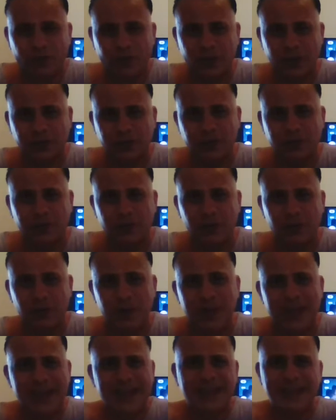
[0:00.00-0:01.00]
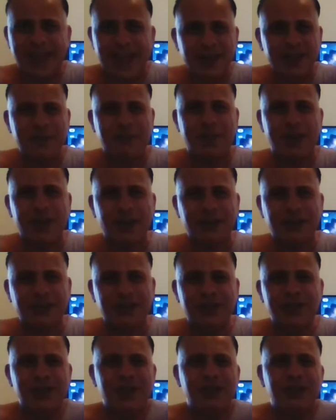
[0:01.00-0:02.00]
First of all, the only
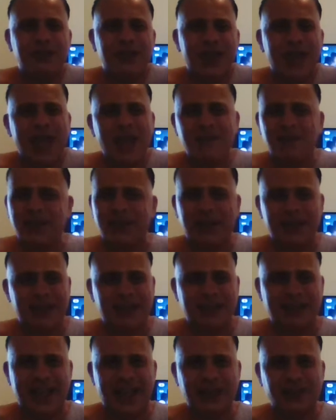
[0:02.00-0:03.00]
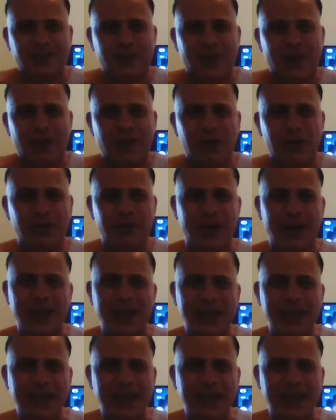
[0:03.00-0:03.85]
person who's ever going to satisfy Laura